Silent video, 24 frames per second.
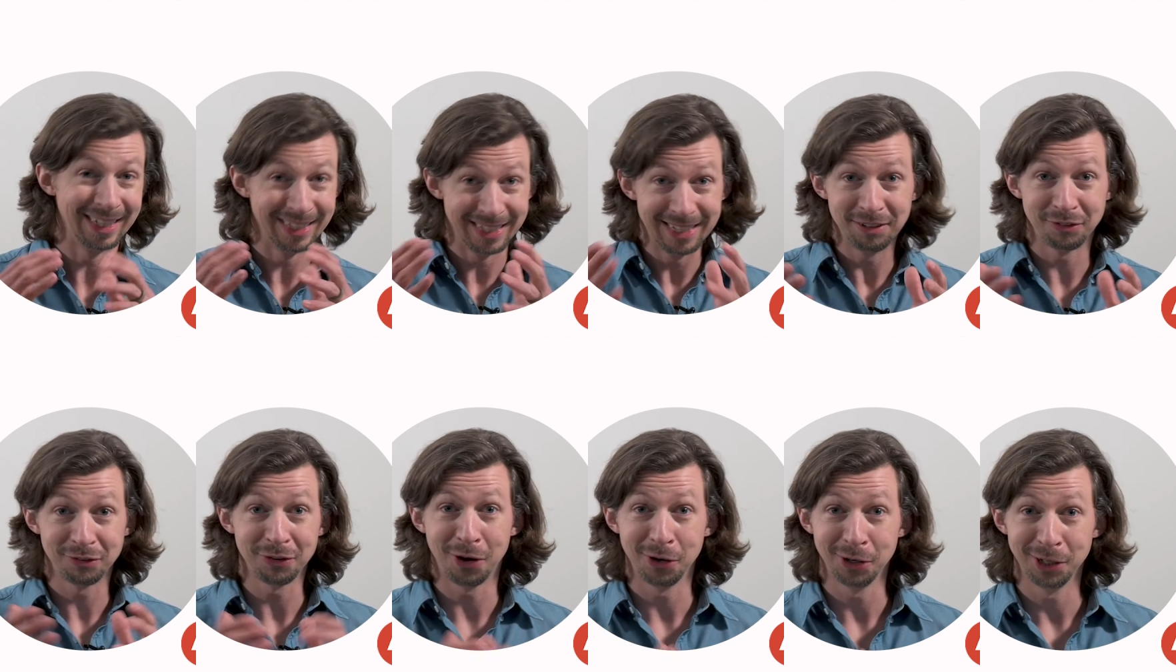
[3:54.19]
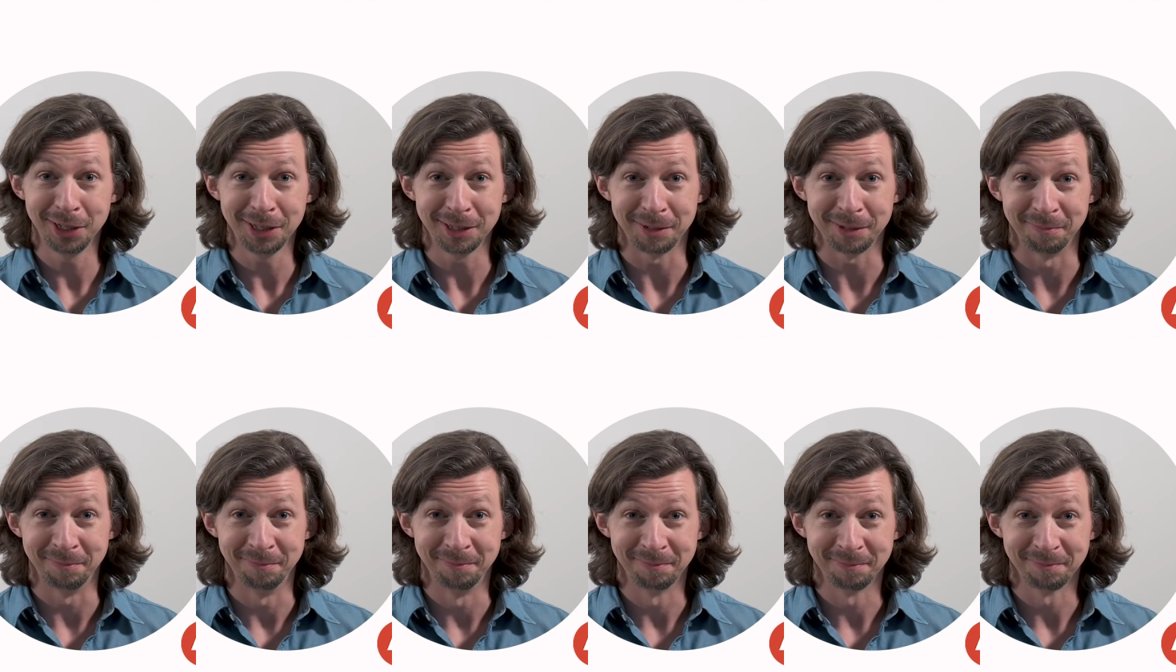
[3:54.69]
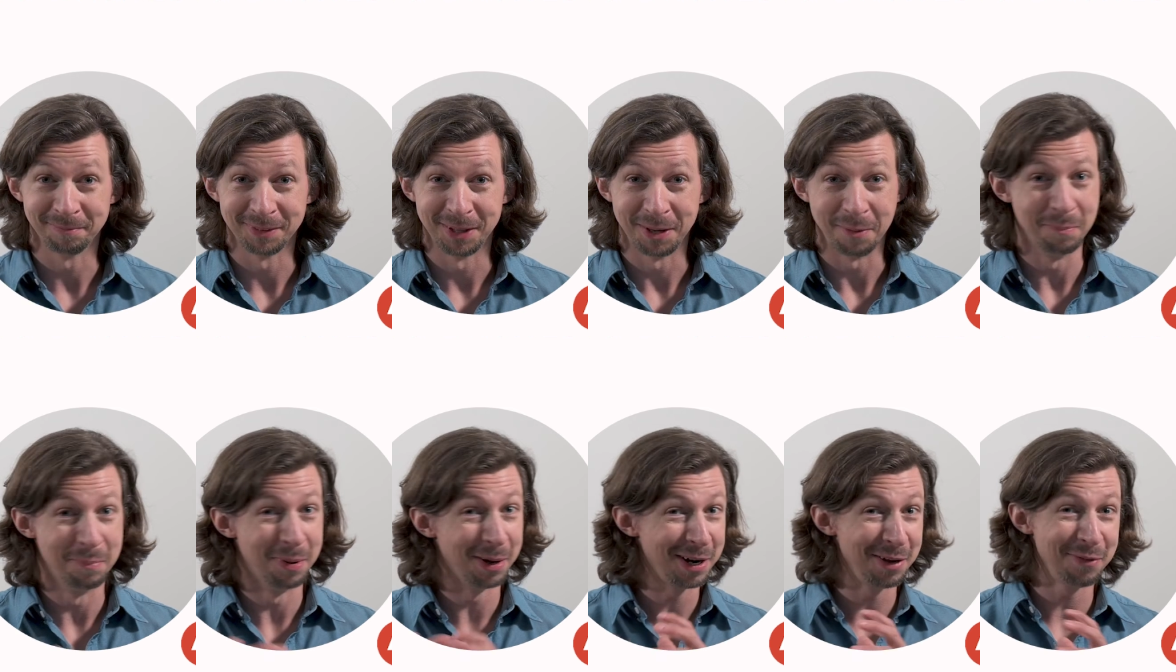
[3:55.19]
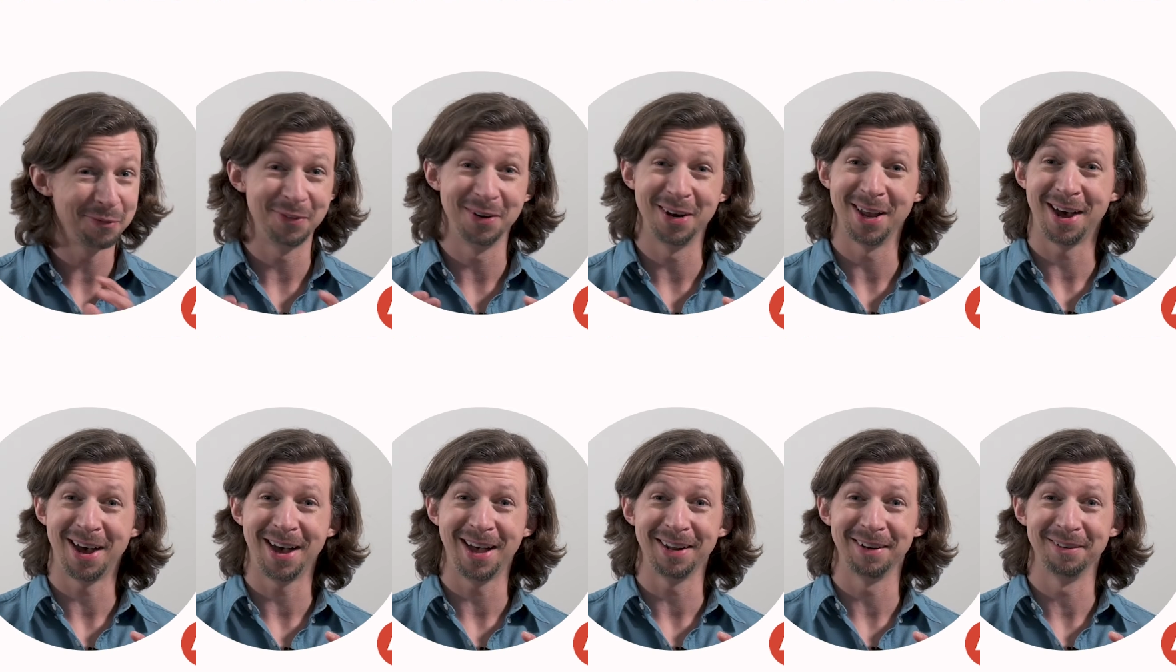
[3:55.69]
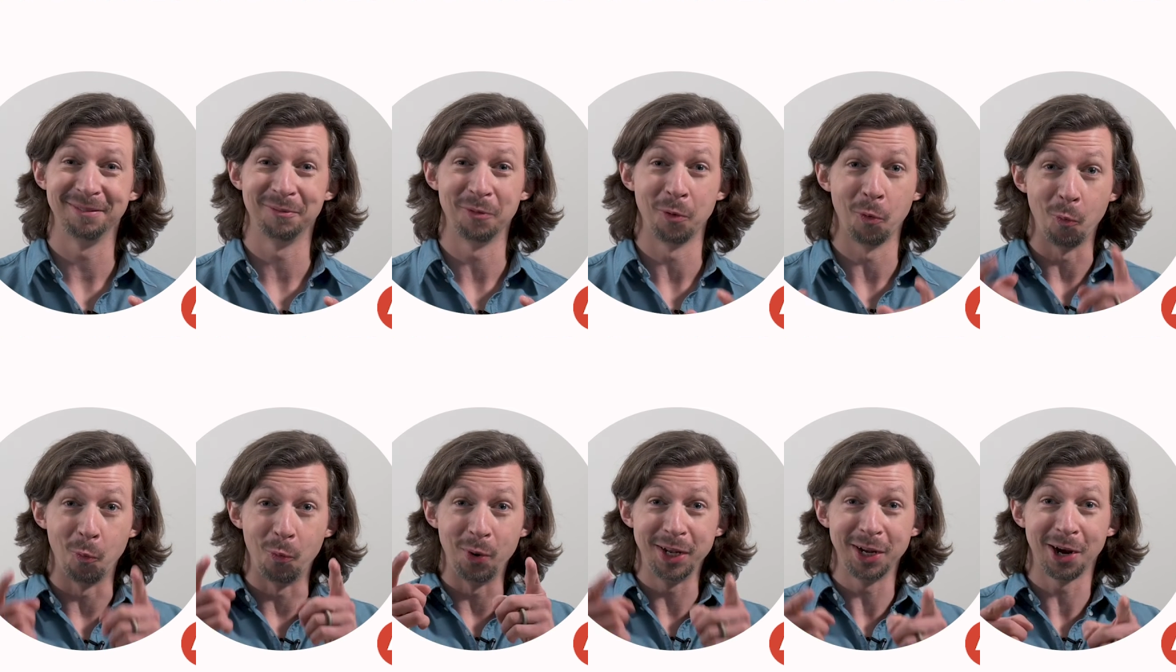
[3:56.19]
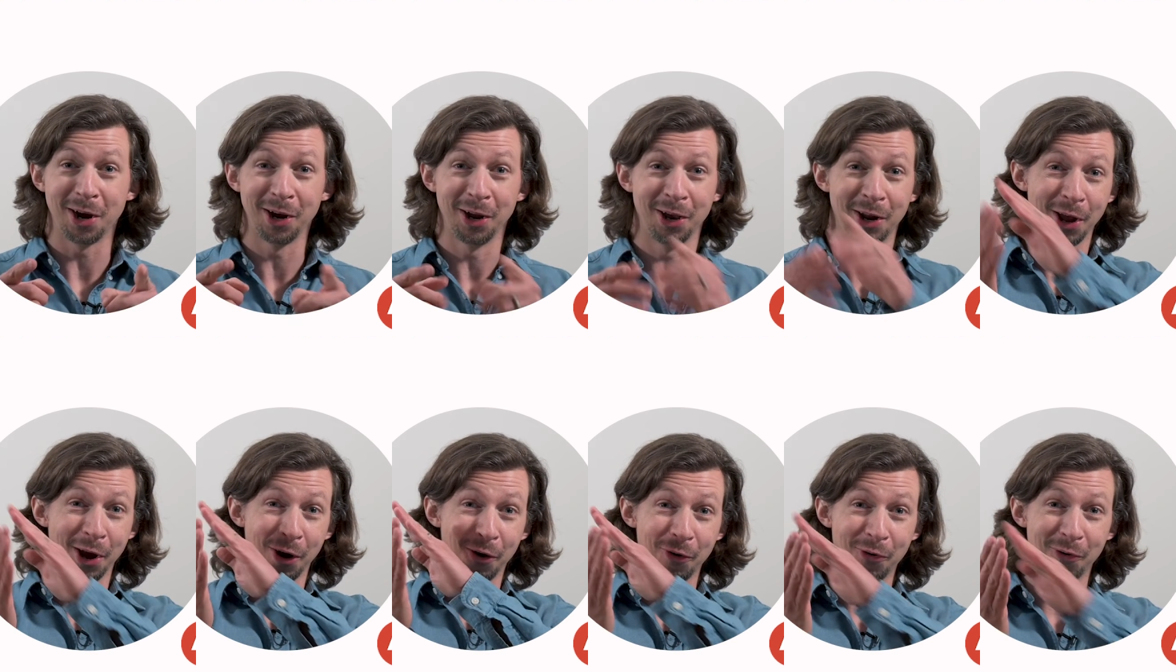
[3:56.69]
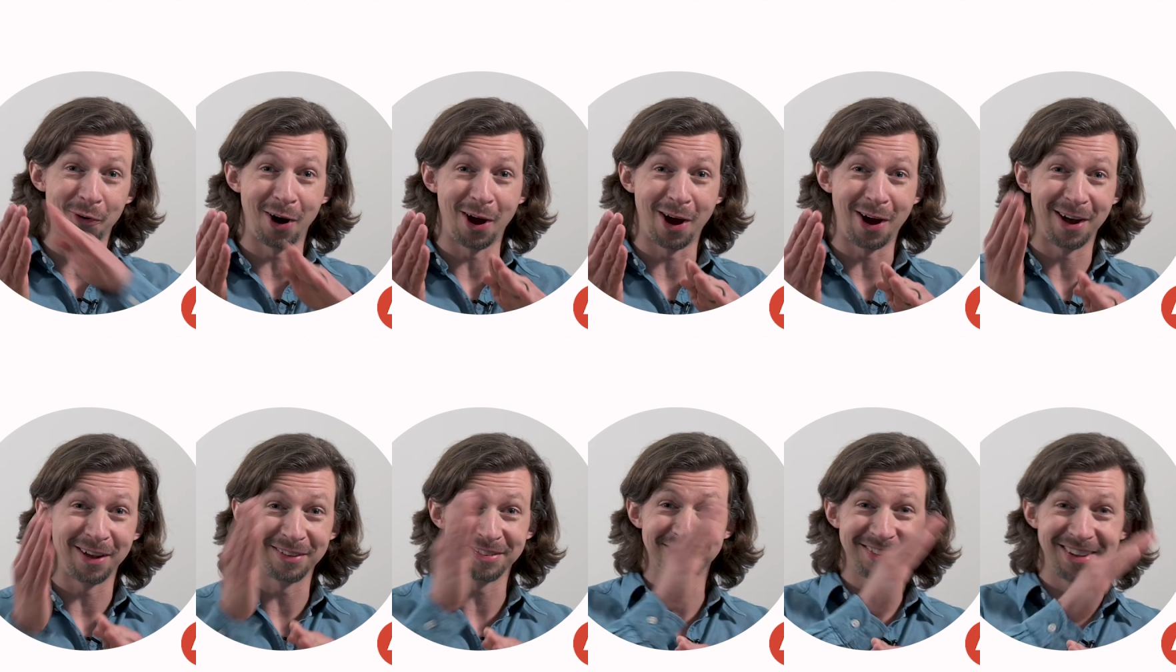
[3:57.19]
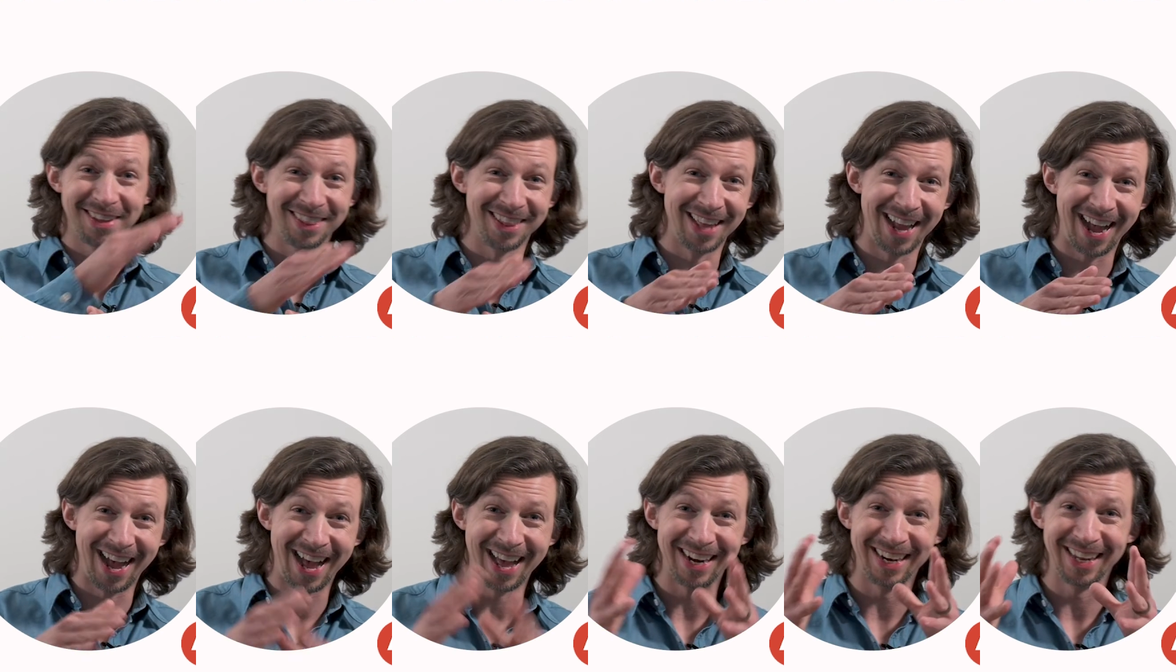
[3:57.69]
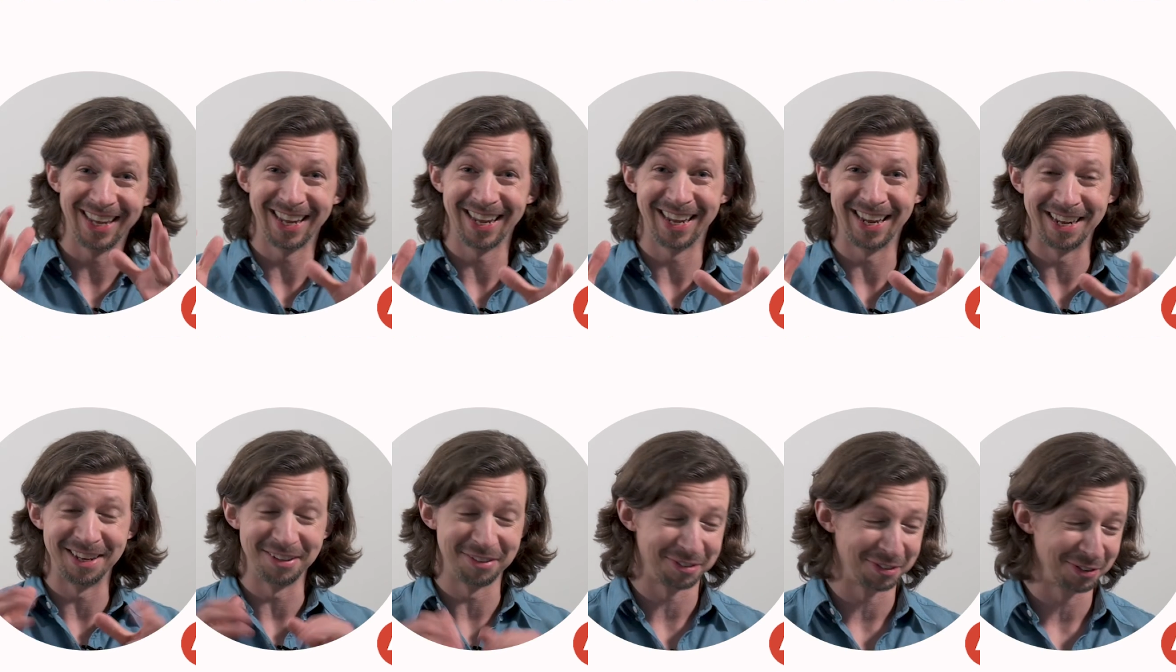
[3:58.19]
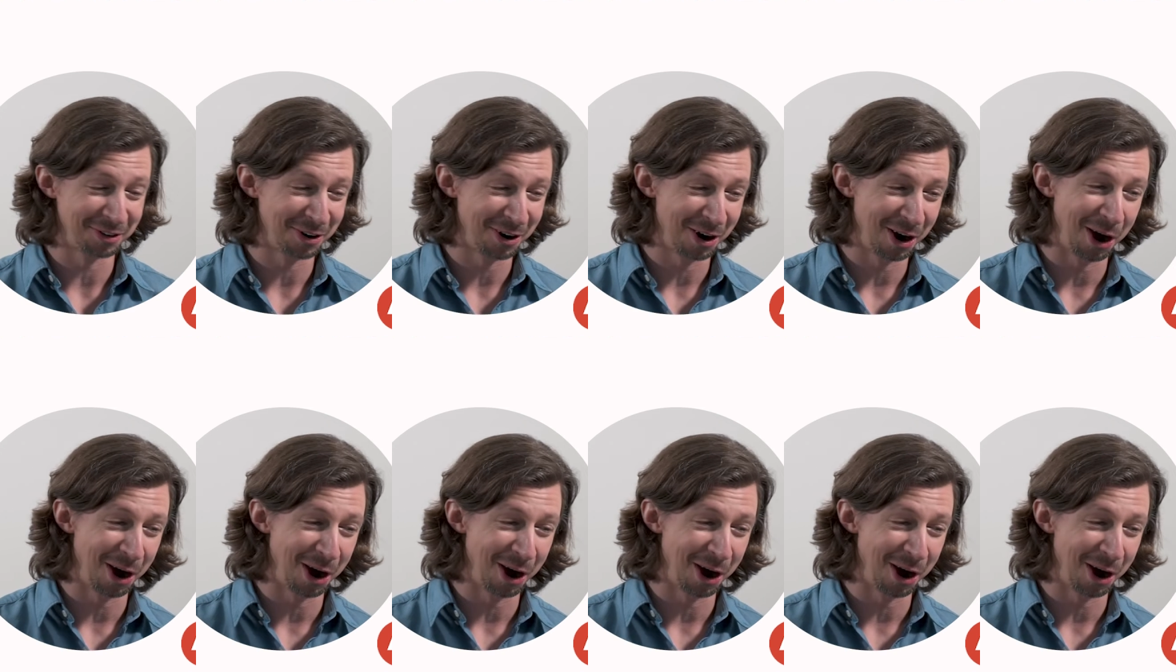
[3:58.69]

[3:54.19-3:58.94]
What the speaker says: it's all good. But if not, we are going to cross that answer